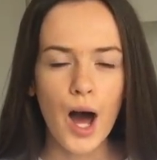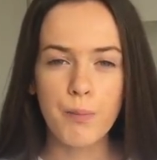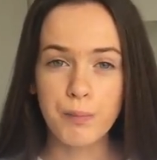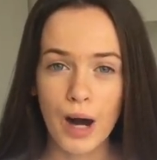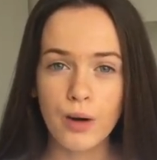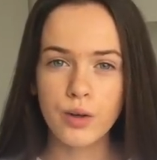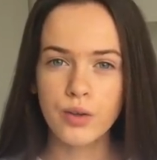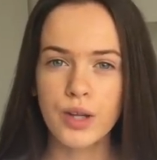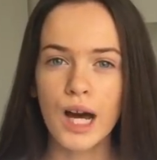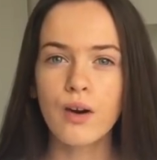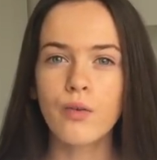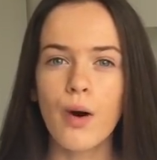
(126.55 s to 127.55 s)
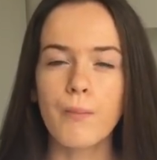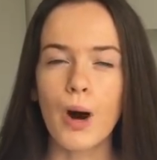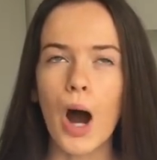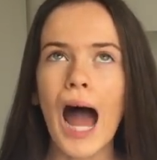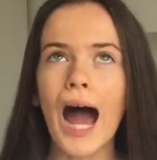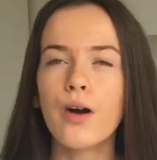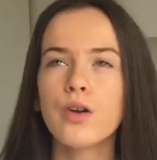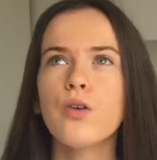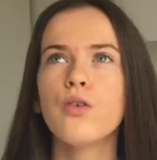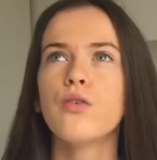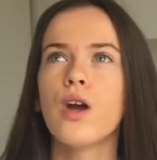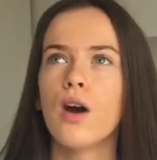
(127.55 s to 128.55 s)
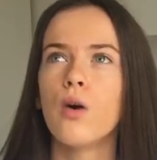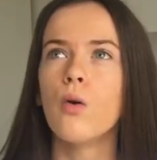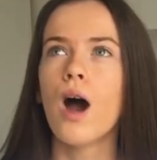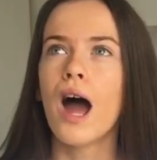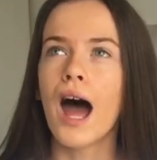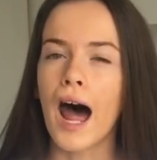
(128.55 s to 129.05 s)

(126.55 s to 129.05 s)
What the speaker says: about yourself, about how you feel